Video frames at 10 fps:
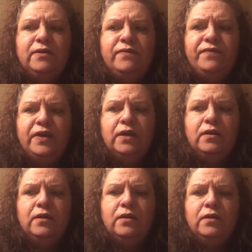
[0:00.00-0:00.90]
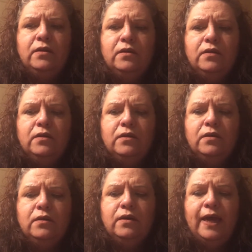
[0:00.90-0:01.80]
feel
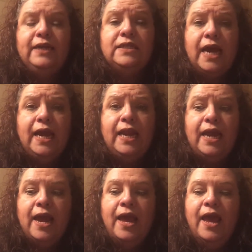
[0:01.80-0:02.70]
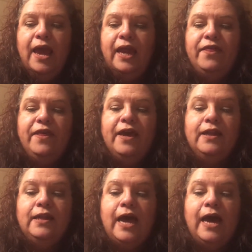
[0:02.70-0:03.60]
anxiety. And I think a
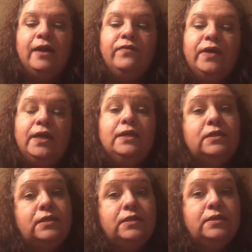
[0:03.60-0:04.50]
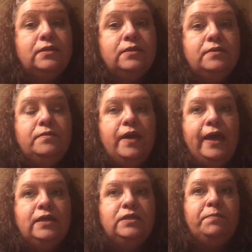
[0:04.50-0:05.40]
lot of it
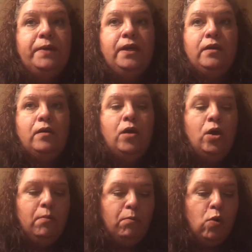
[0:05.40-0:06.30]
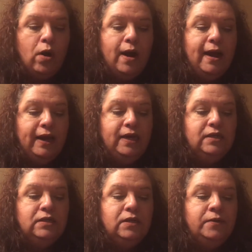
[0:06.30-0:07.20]
has been more
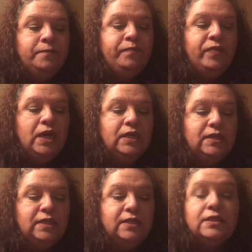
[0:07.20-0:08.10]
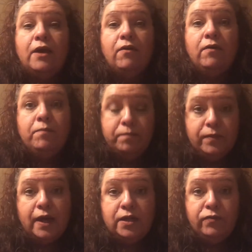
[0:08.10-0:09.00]
heightened since I
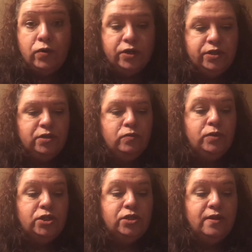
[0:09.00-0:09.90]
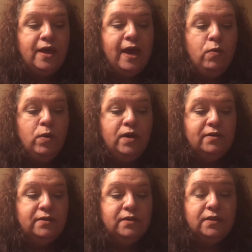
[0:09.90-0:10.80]
got divorced, which that
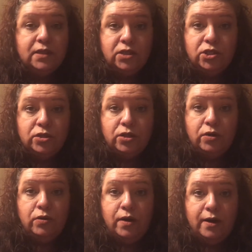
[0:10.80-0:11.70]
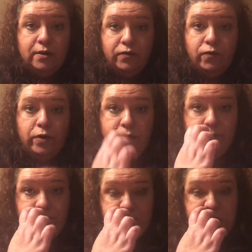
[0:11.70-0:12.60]
was 6 years ago on the 4th
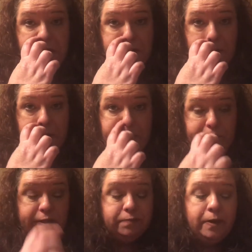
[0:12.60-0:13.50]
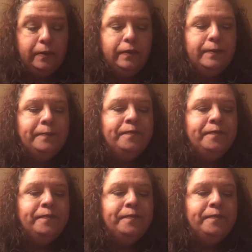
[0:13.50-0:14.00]
of January of this month.